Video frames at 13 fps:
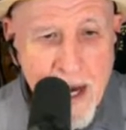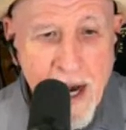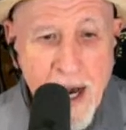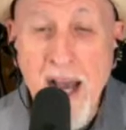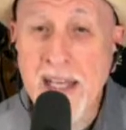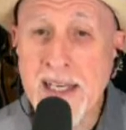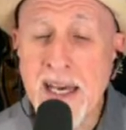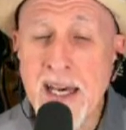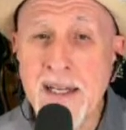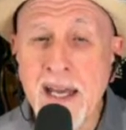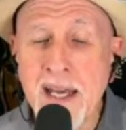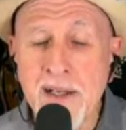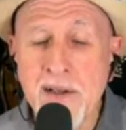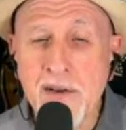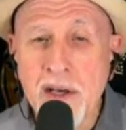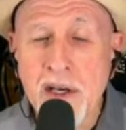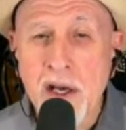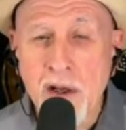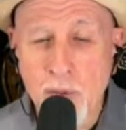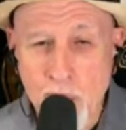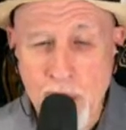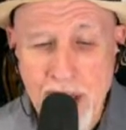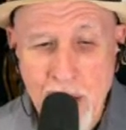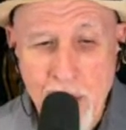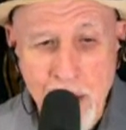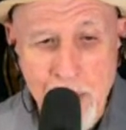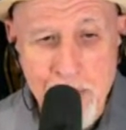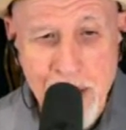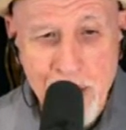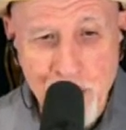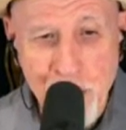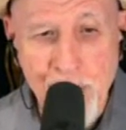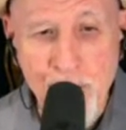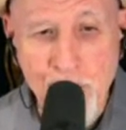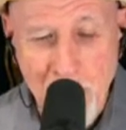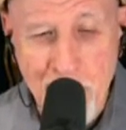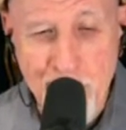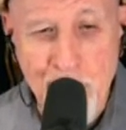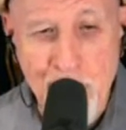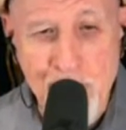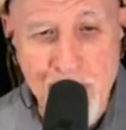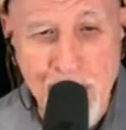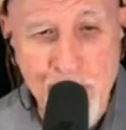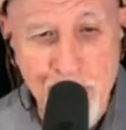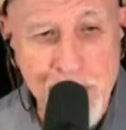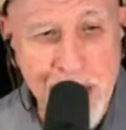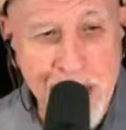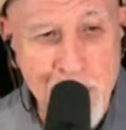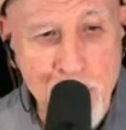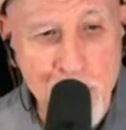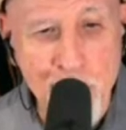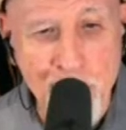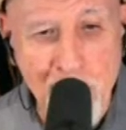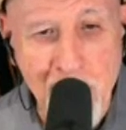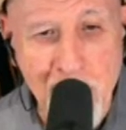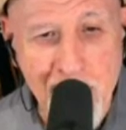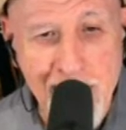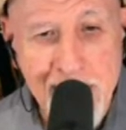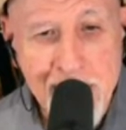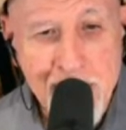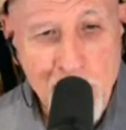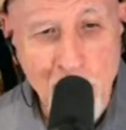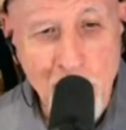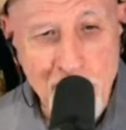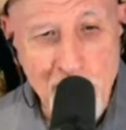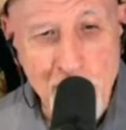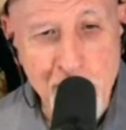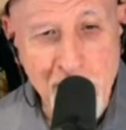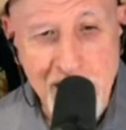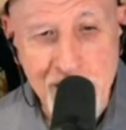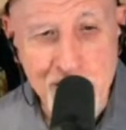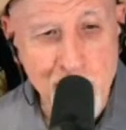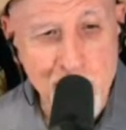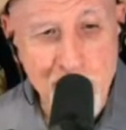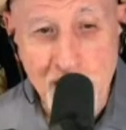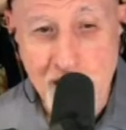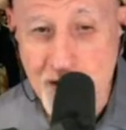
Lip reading: I can't end without a mention of what I said. Vic Flick, who's the guy who played it's